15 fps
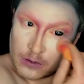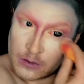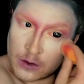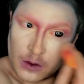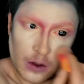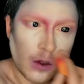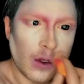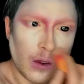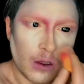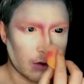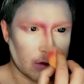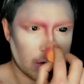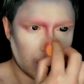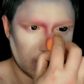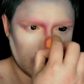so you can go
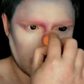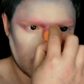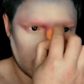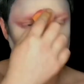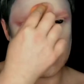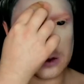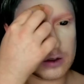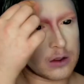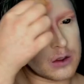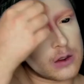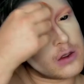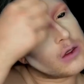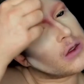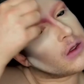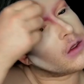as harsh as
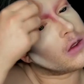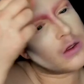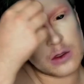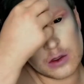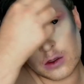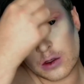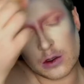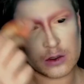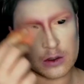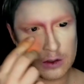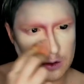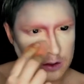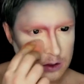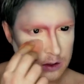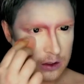you want
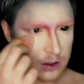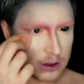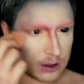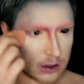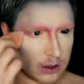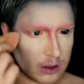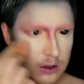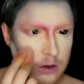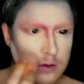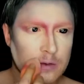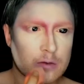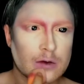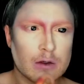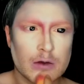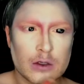and it won't look
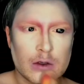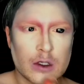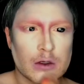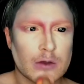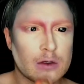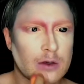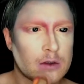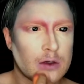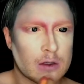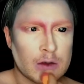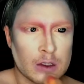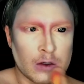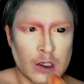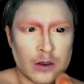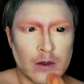jarring
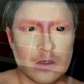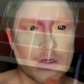or